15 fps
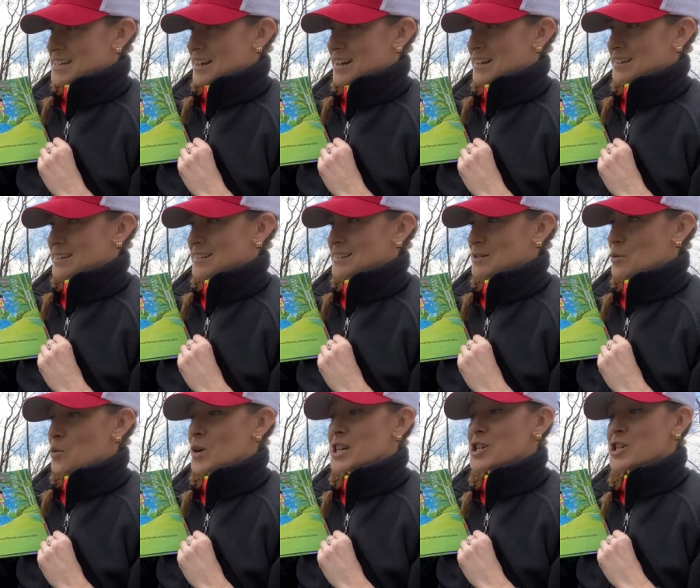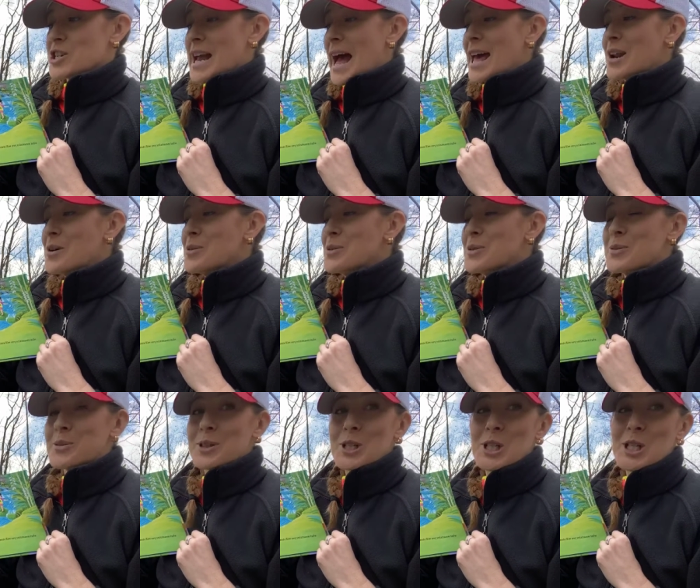on, what shadows you
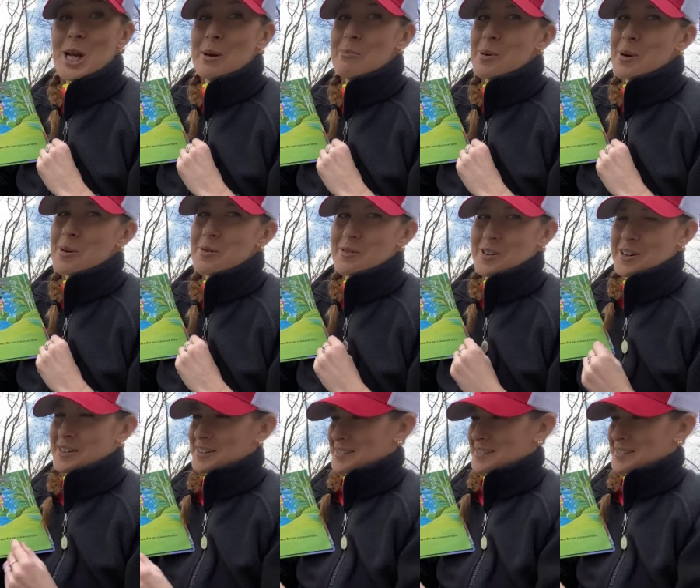will jump over.